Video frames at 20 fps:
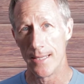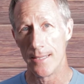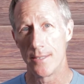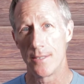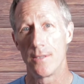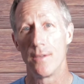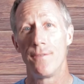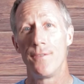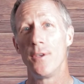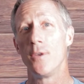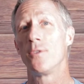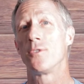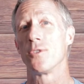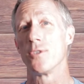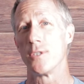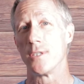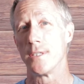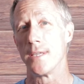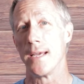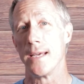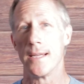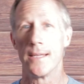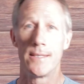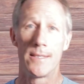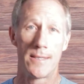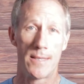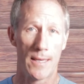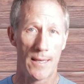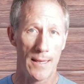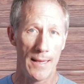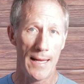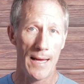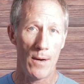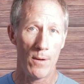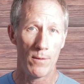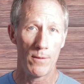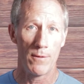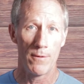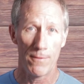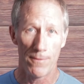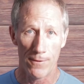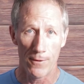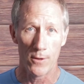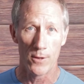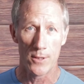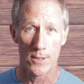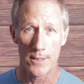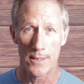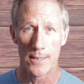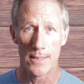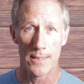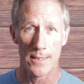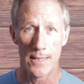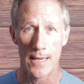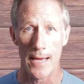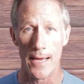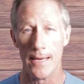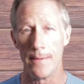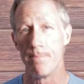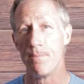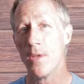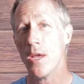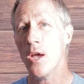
It's the future state, it's the cloud first state.